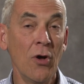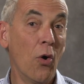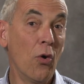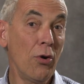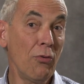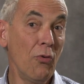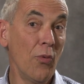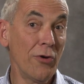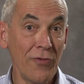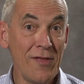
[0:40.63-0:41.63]
or
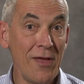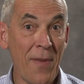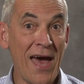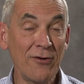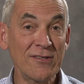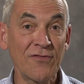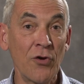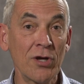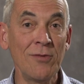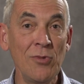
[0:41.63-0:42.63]
what really matters
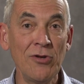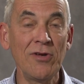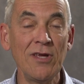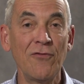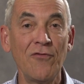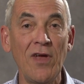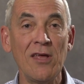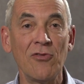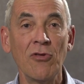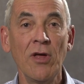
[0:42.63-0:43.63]
for a community of
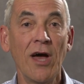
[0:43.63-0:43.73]
faith,